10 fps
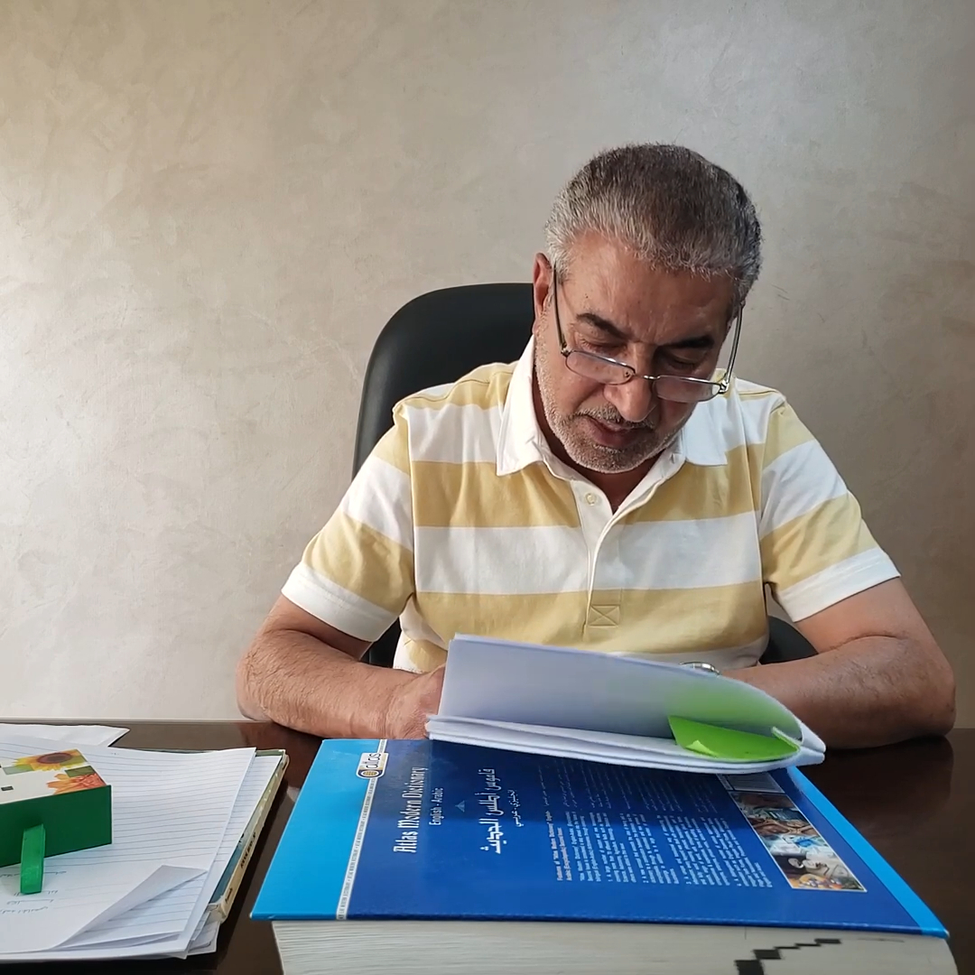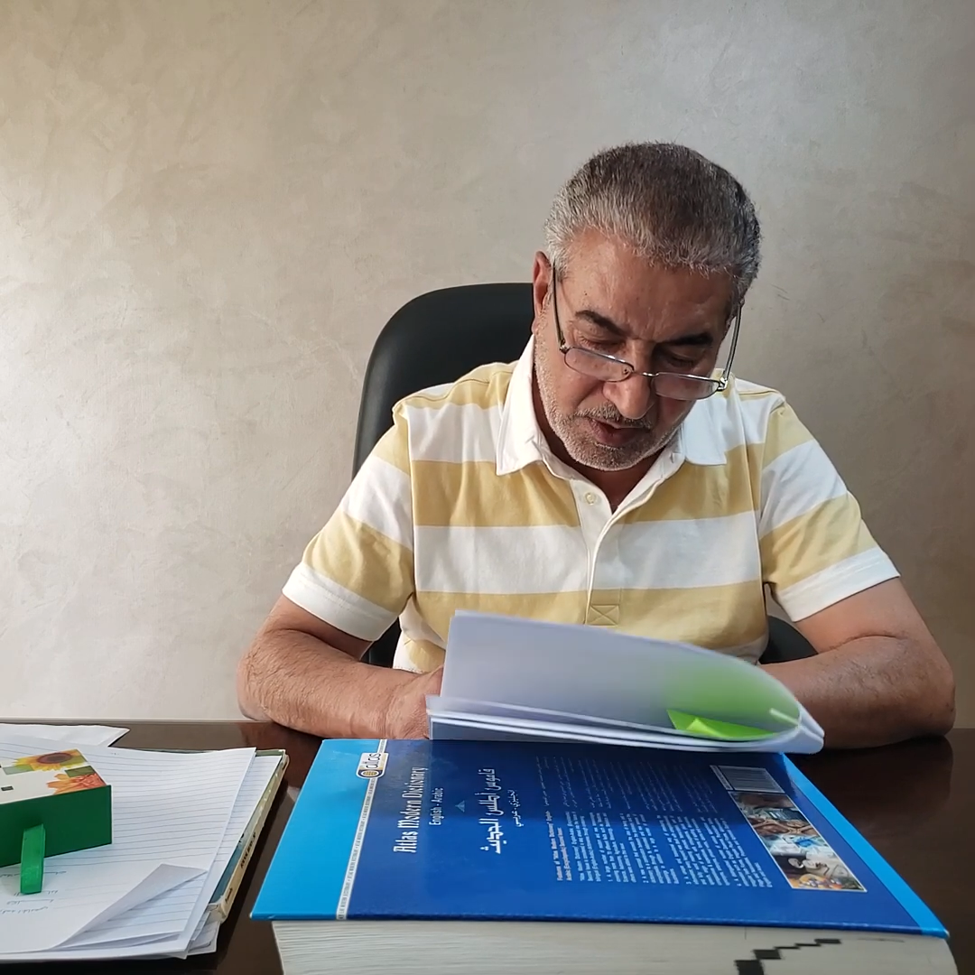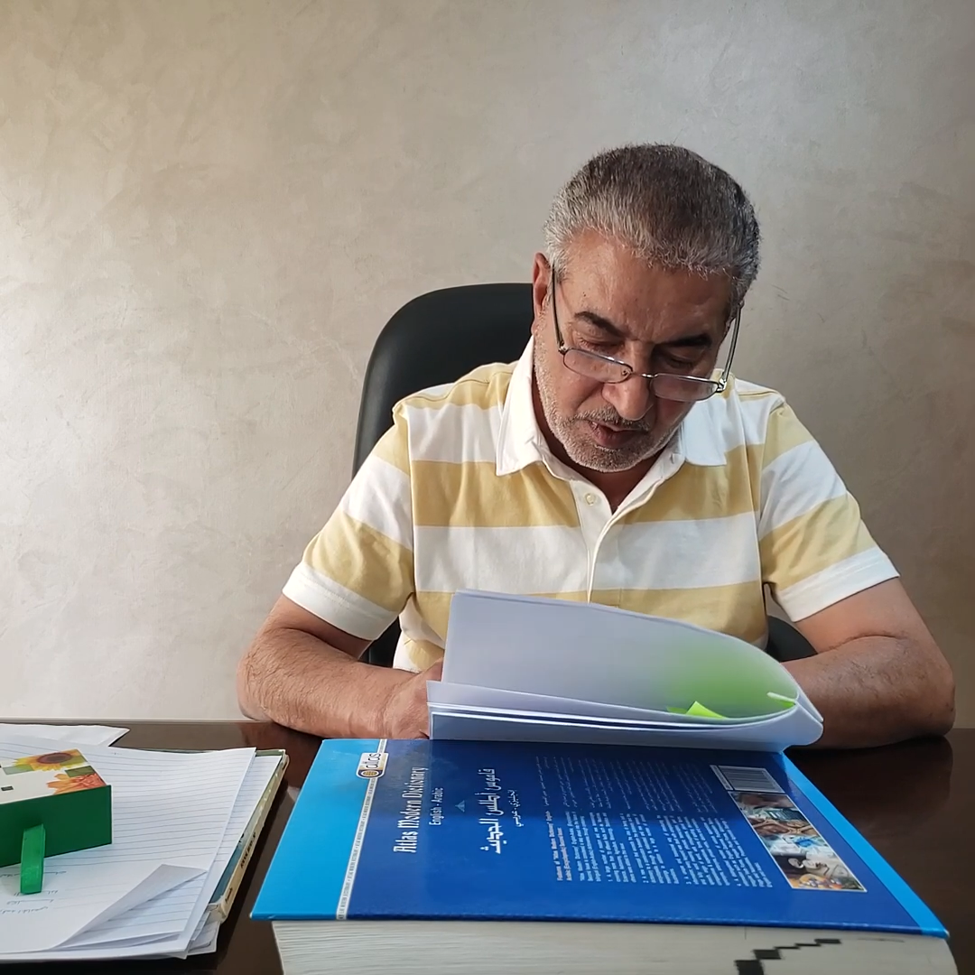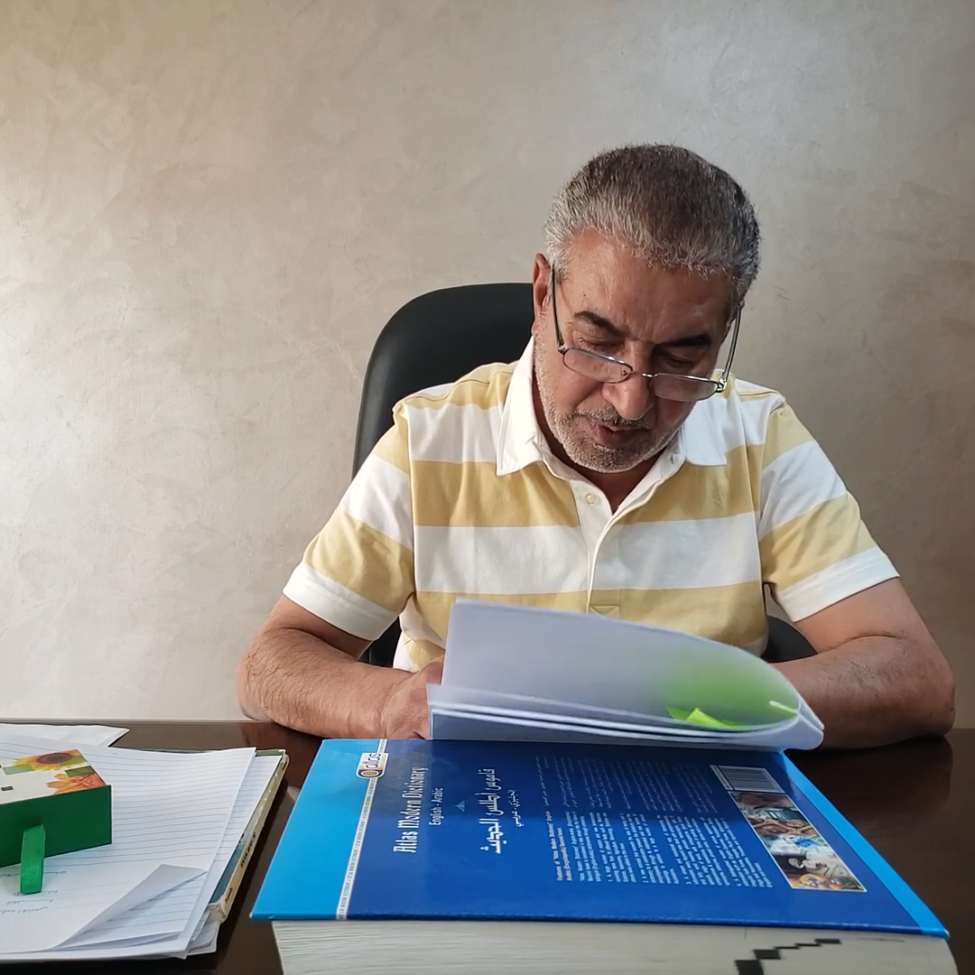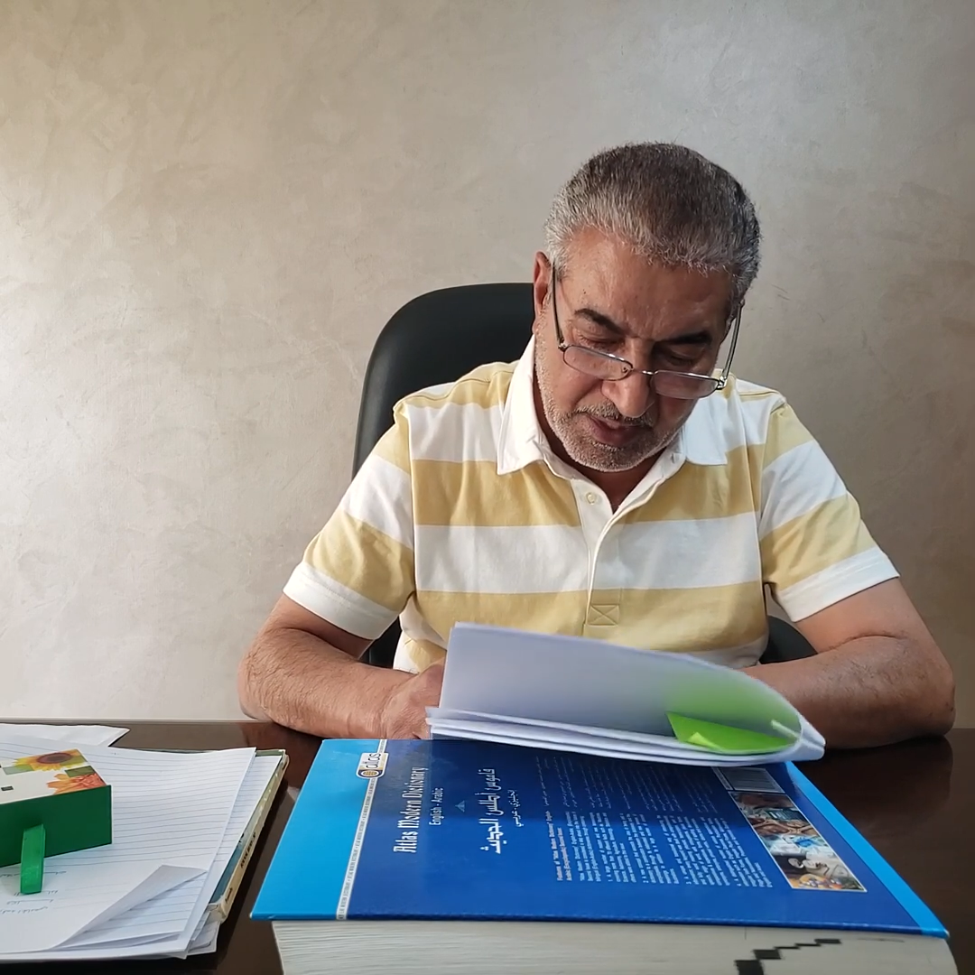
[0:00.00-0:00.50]

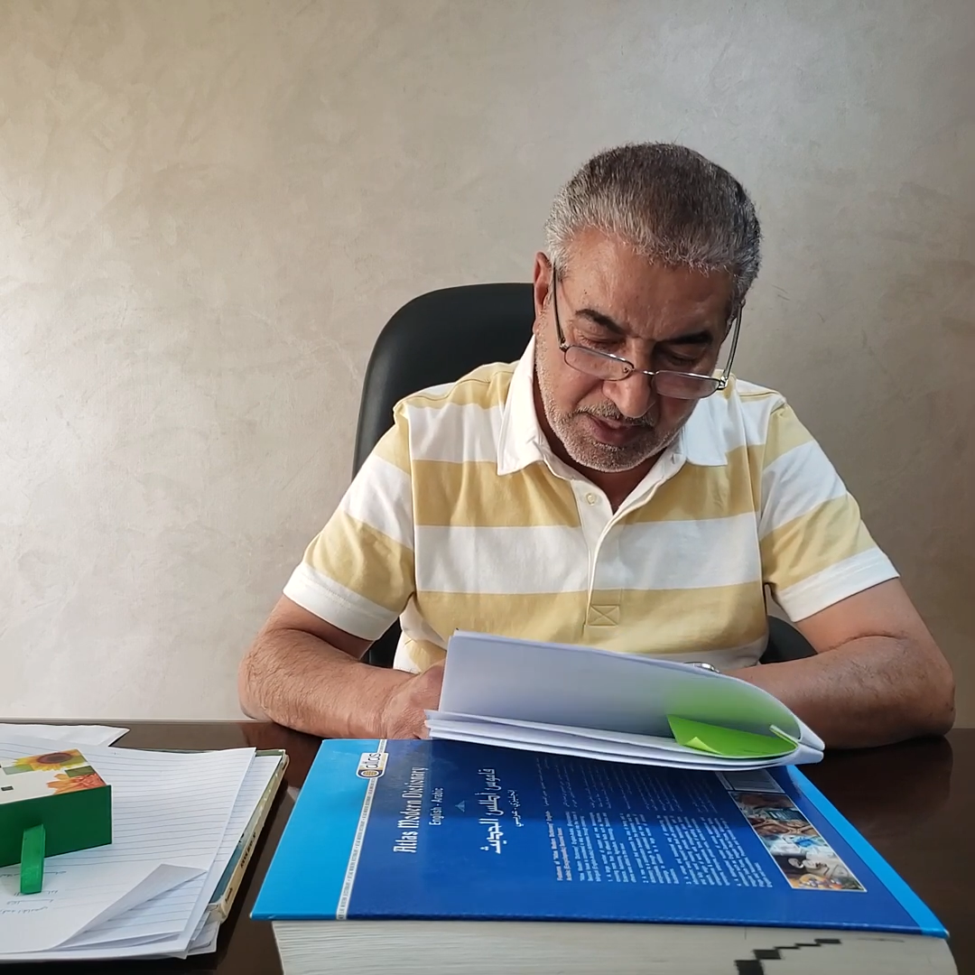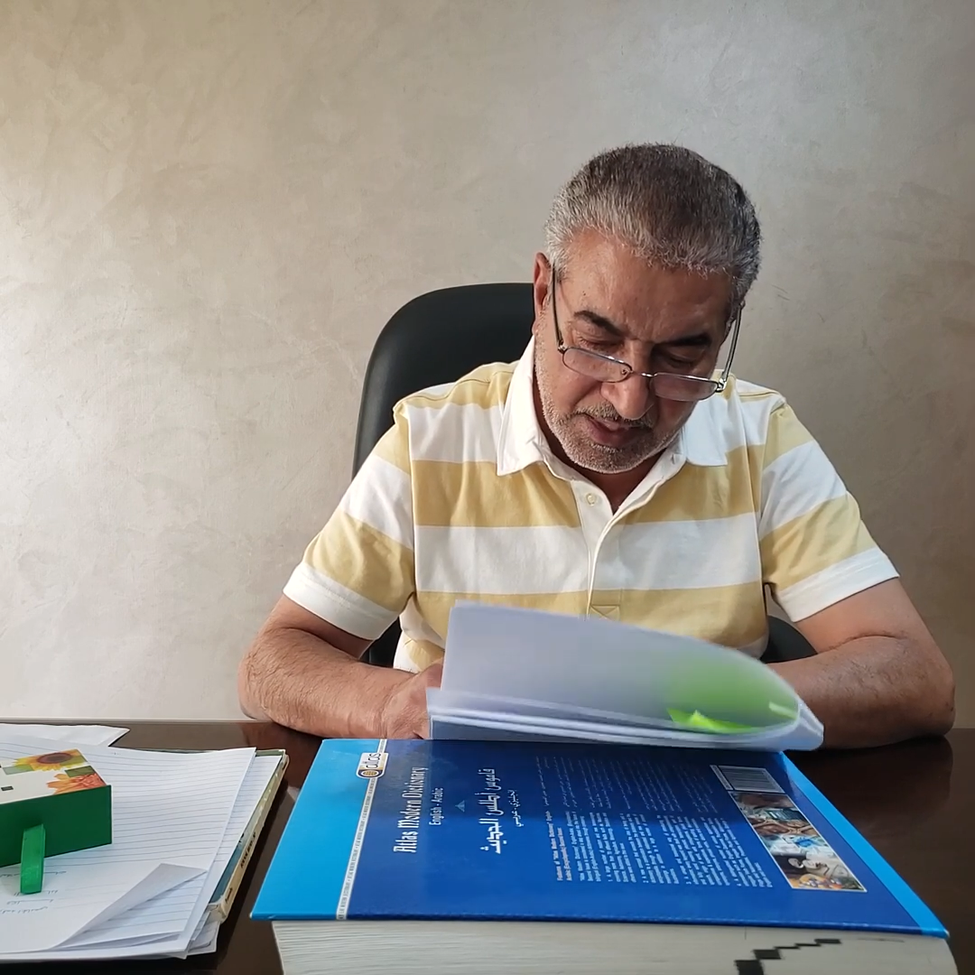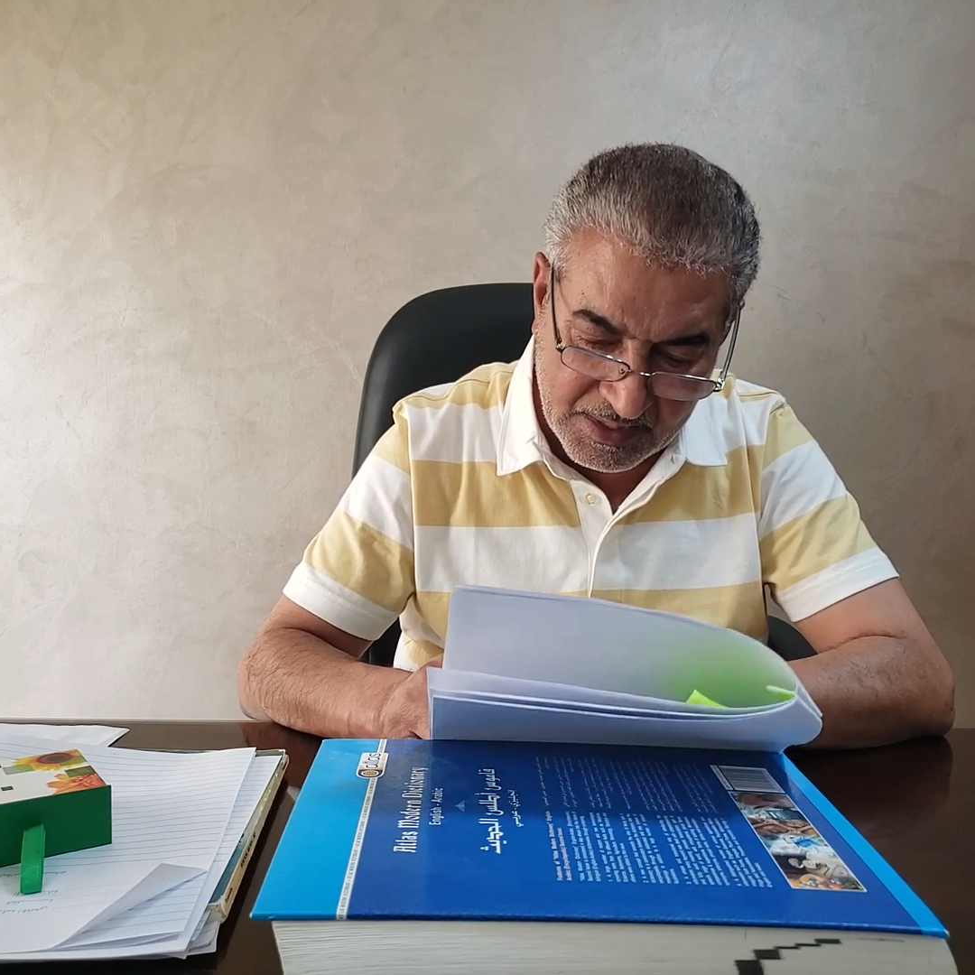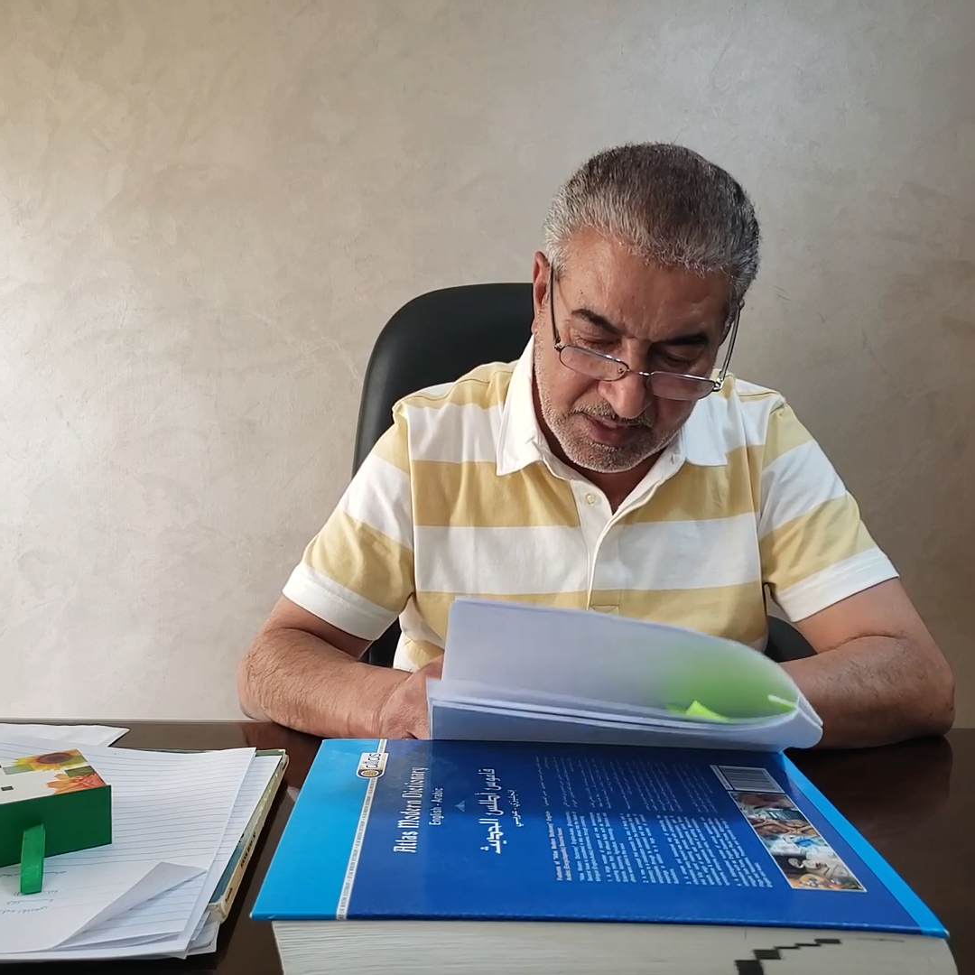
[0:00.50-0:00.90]
recommend that